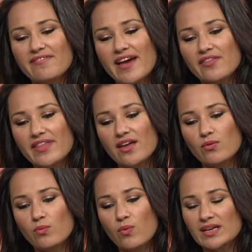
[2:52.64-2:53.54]
felt that
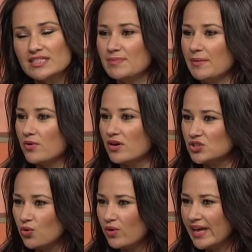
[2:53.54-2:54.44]
once people got
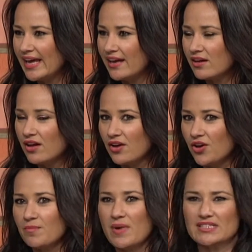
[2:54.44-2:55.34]
talking,
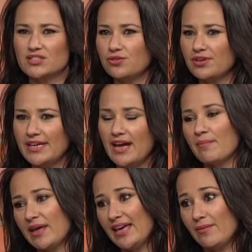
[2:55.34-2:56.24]
heard my story, I'm
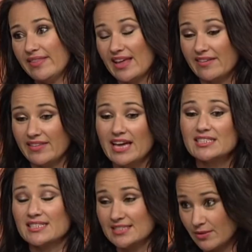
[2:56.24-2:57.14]
a Kiwi, they love the
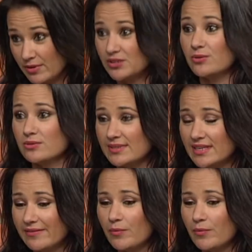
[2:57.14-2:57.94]
accents, they want to talk to us even